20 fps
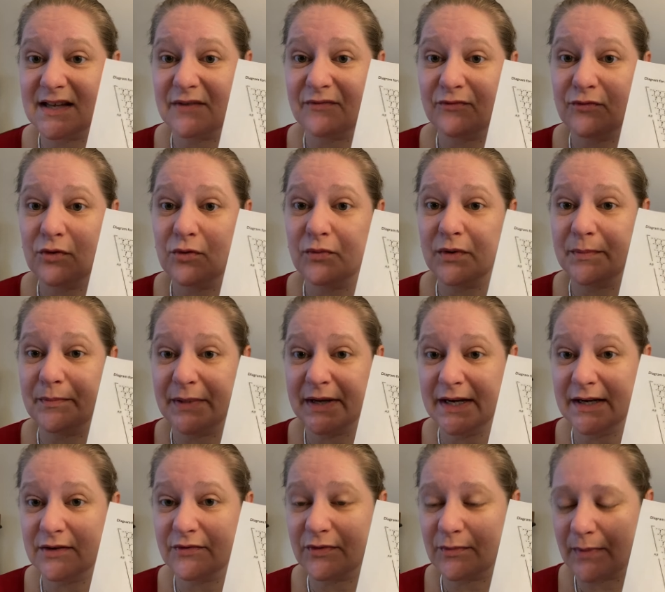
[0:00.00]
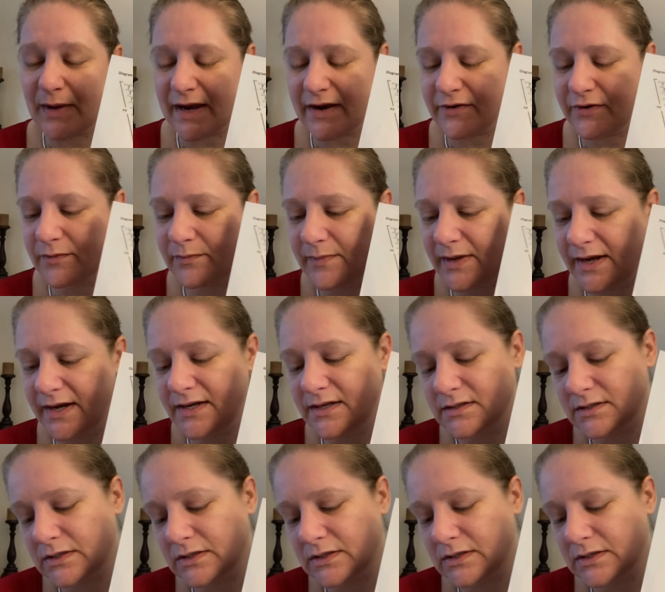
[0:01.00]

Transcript: a full repeat of the pattern made.